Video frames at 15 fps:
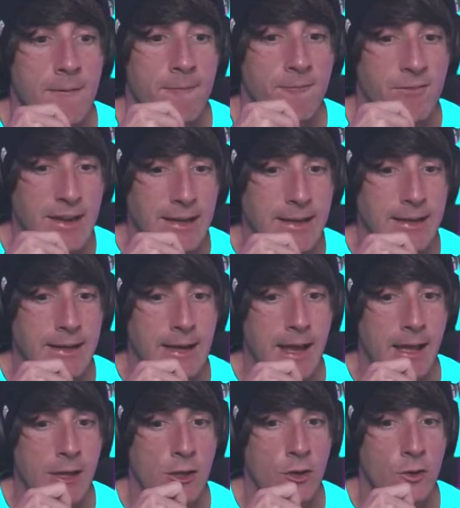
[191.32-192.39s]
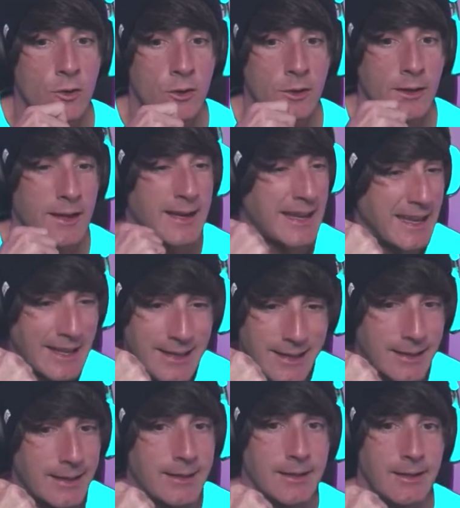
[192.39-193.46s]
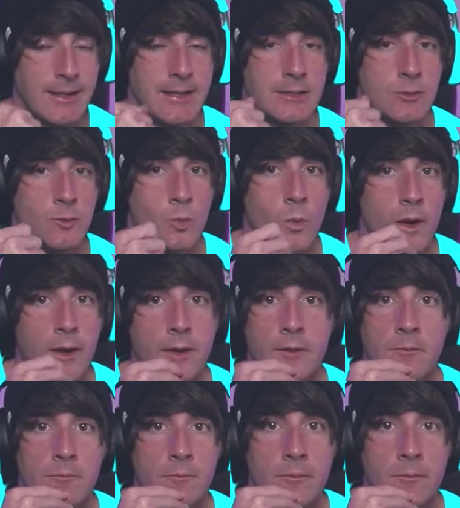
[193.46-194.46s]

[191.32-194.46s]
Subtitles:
feeling like you're killing it is what